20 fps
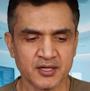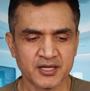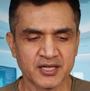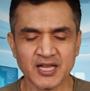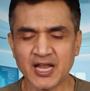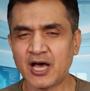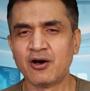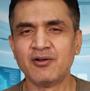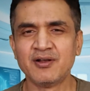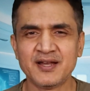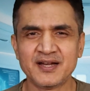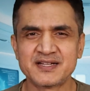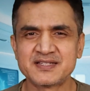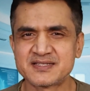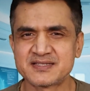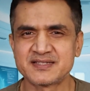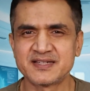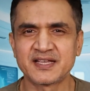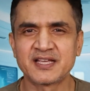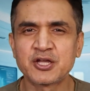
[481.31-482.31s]
Now,
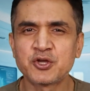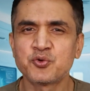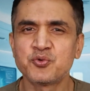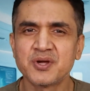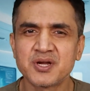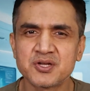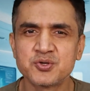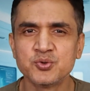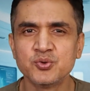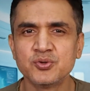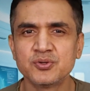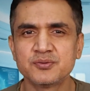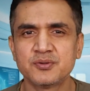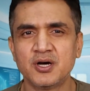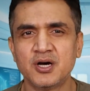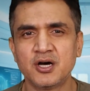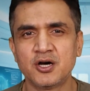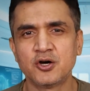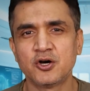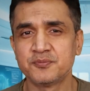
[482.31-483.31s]
let's take a quick tour
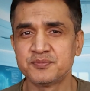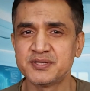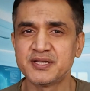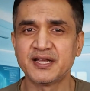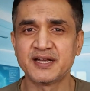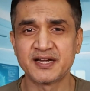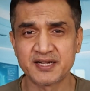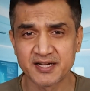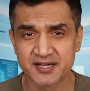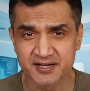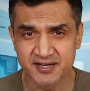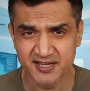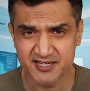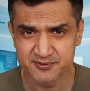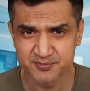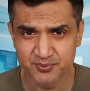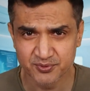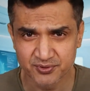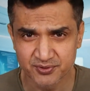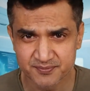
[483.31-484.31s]
of the N10
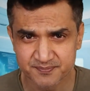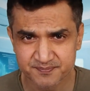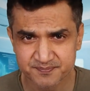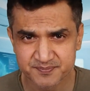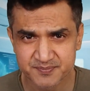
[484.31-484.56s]
dashboard.